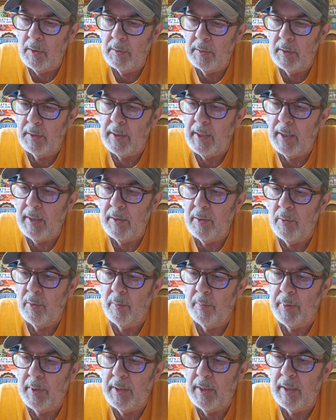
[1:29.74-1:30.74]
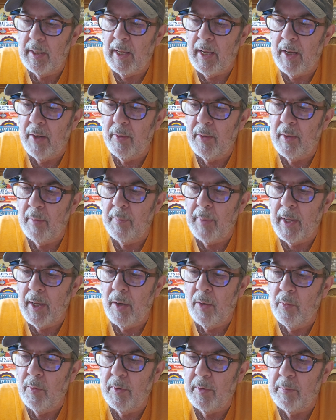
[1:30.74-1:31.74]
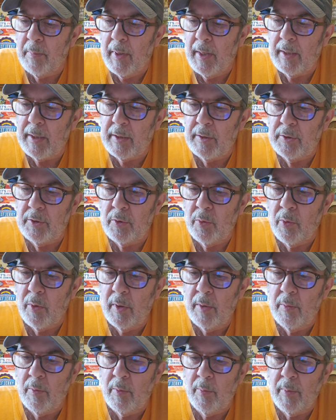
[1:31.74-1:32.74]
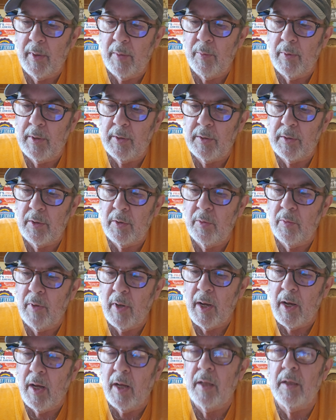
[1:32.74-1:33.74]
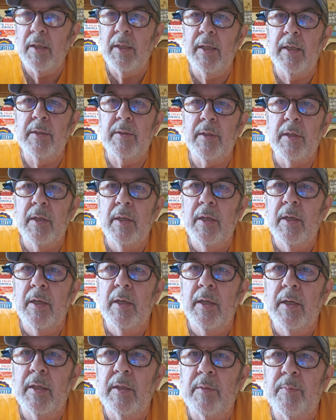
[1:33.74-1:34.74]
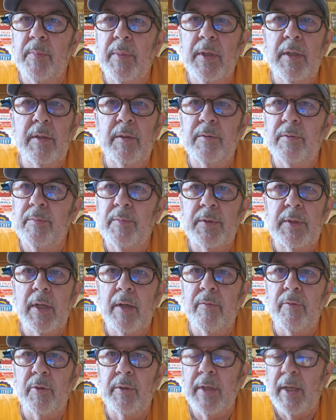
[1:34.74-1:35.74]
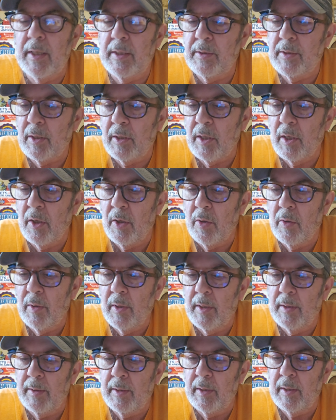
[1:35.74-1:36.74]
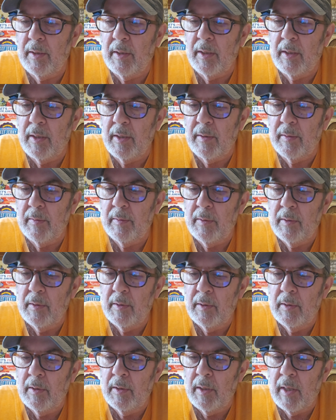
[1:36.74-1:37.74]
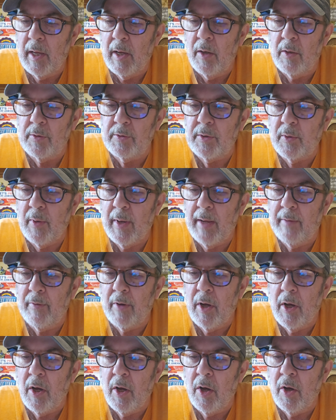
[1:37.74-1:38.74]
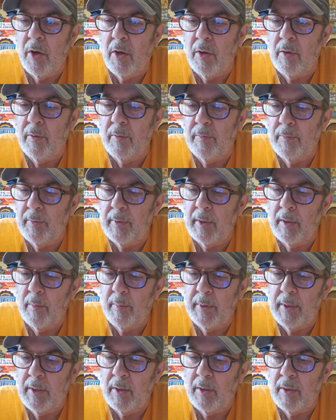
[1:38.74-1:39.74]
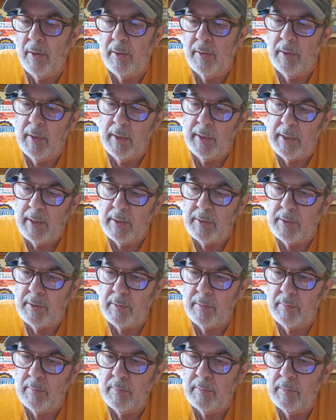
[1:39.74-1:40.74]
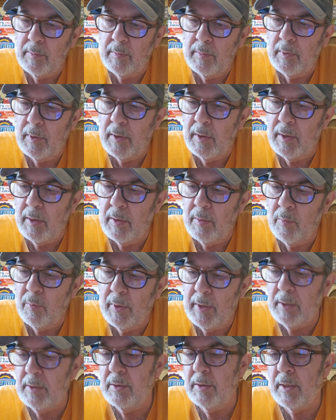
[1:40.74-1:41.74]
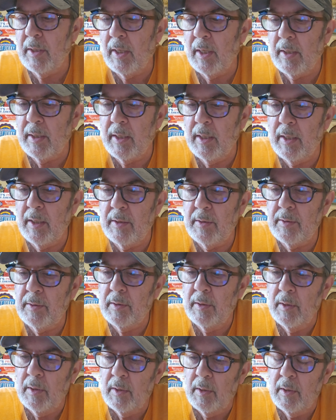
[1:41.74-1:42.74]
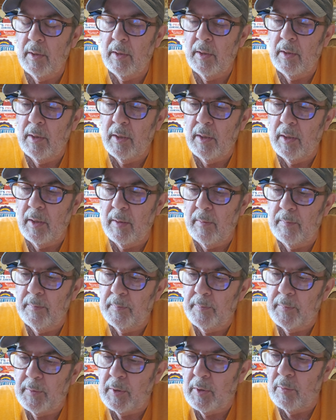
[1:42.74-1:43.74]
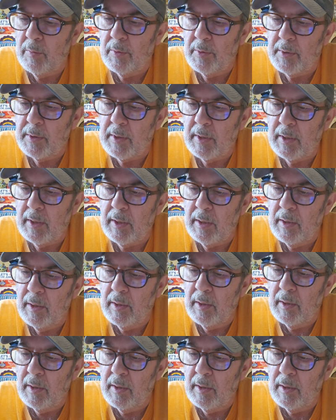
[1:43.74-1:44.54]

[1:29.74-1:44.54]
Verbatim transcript: Today there will be an out and about with Mike and Joy when we went to Ollie's. It's been several days ago, and then uh, I also have a haul that'll be on, I guess, uh, Wednesday, I guess. Um, so we'll see.